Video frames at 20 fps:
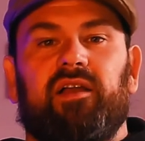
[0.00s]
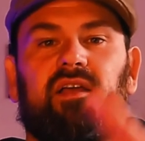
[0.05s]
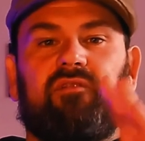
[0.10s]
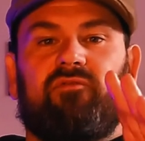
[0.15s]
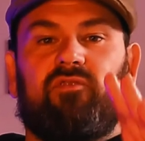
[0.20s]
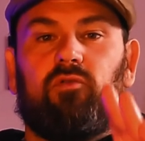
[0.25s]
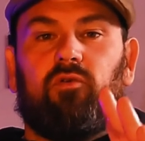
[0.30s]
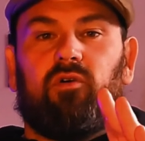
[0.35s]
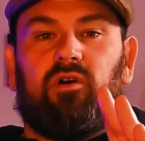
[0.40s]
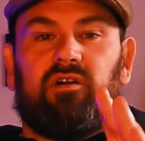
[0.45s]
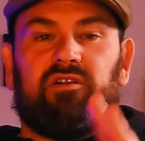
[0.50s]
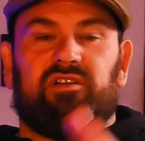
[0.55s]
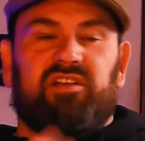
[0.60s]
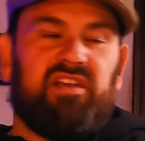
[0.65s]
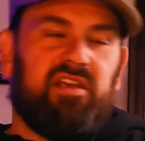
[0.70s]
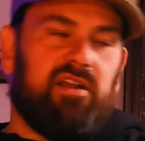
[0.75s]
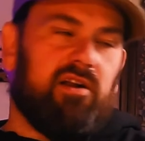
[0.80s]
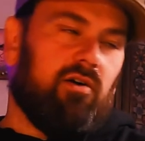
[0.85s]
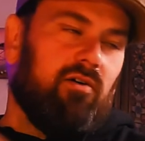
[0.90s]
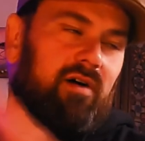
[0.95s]
If you are on
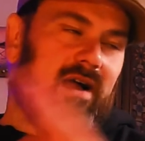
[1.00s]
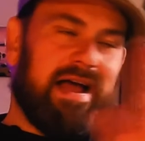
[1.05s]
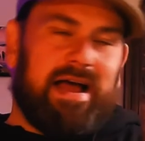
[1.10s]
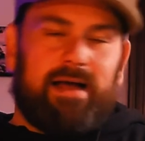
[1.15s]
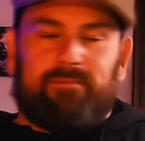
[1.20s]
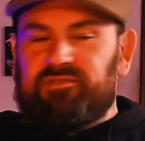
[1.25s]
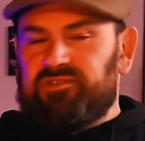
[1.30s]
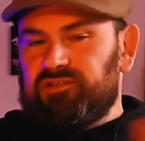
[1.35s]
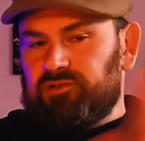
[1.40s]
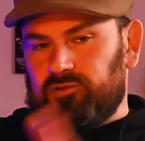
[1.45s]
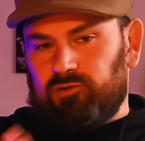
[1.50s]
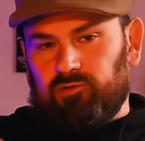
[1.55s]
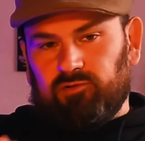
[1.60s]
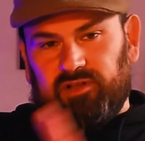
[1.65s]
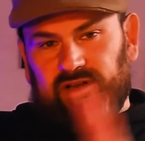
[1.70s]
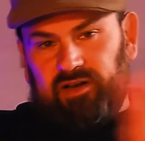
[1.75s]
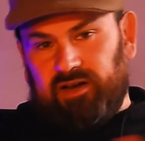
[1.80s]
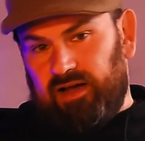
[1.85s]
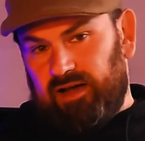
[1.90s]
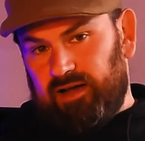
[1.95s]
keto,
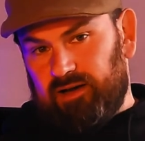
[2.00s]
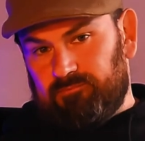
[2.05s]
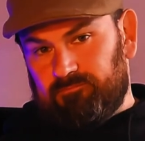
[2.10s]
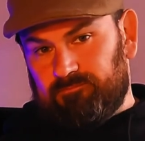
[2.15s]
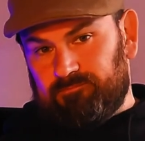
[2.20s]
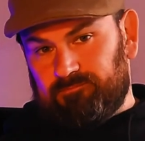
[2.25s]
absolutely not.